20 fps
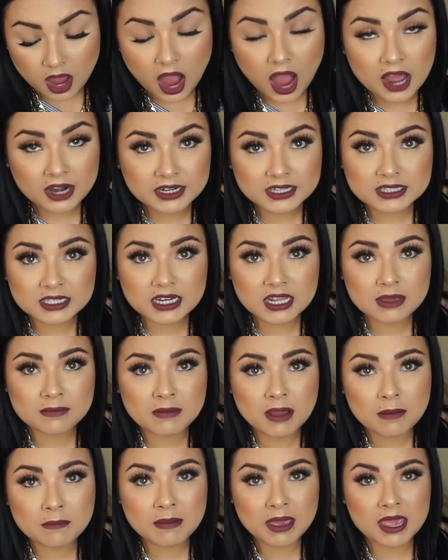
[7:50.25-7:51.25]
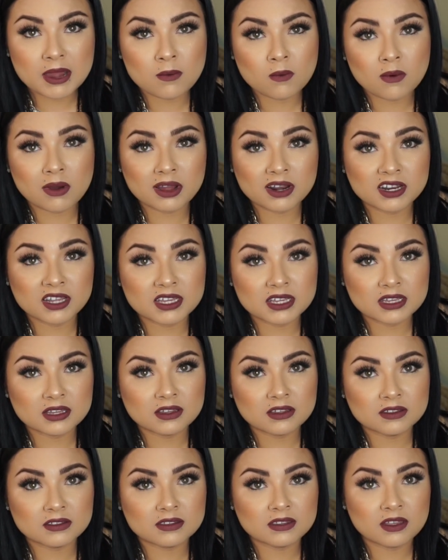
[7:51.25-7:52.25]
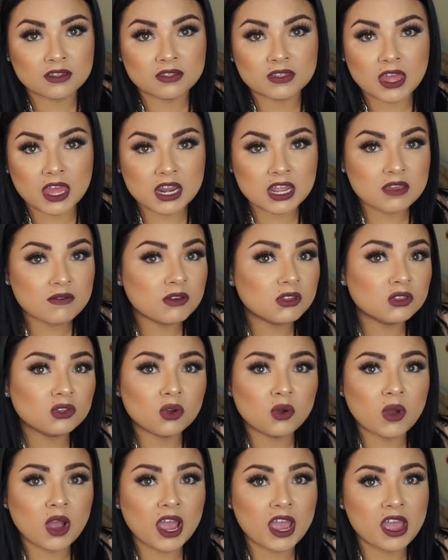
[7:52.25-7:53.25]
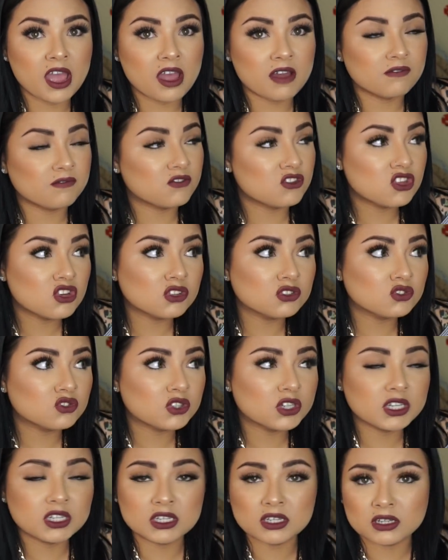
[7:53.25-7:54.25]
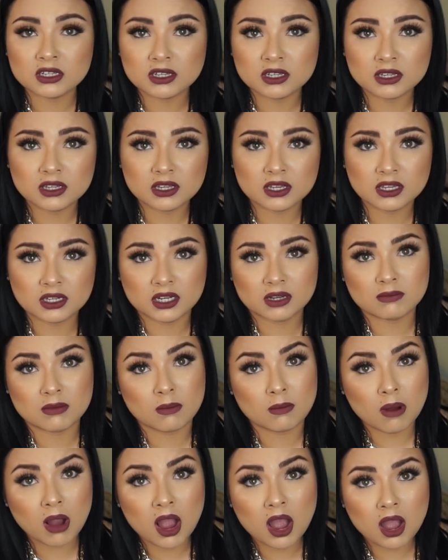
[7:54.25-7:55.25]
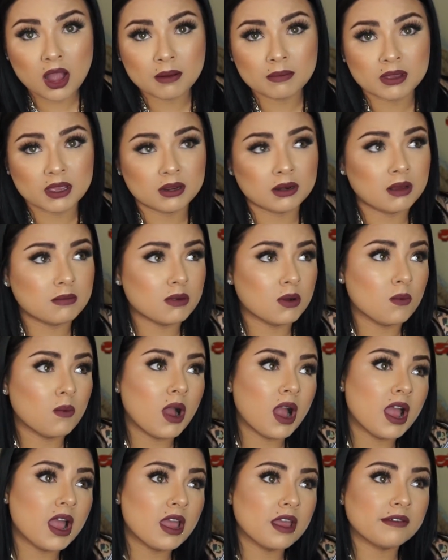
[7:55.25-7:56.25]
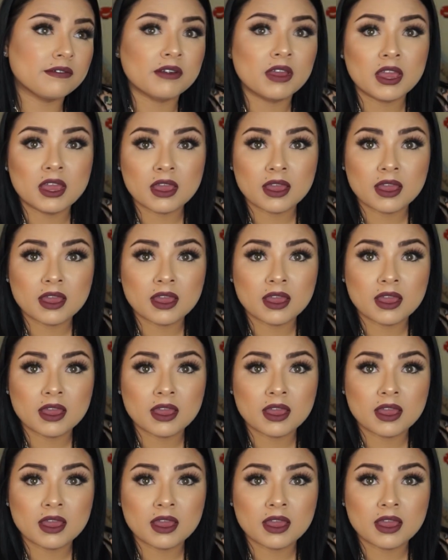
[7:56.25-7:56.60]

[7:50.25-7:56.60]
honestly my main one is that even though I have children and I'm a mom and I'm a wife,